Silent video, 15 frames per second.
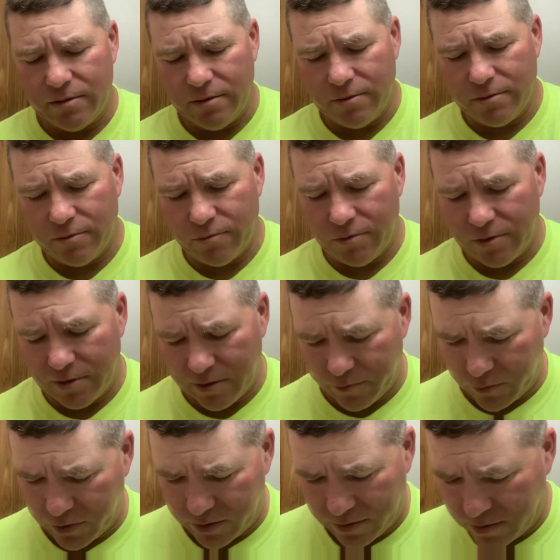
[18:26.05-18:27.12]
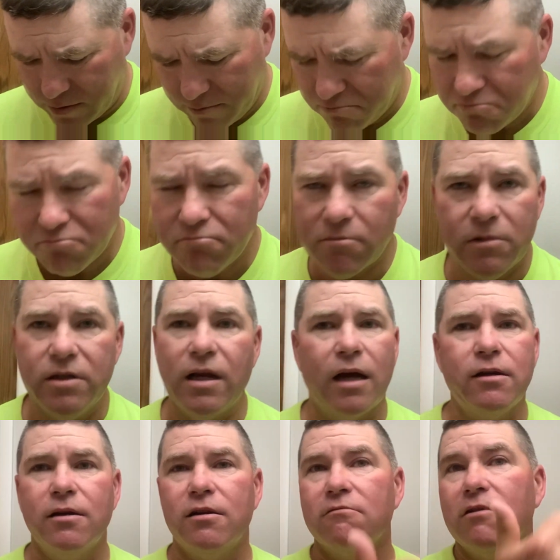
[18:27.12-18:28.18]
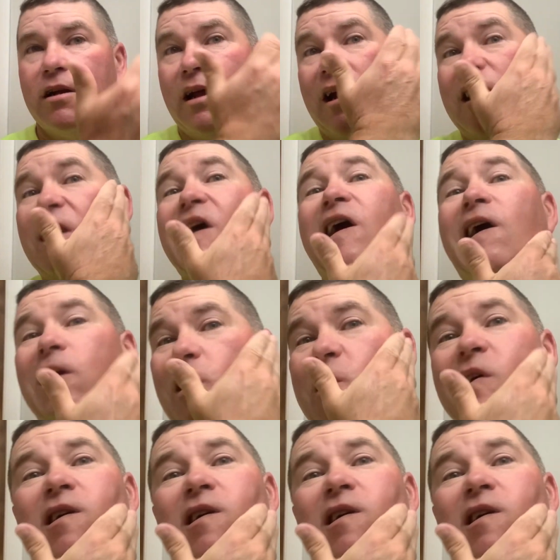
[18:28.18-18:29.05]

This is one of them ones. I'm not gonna run out of that.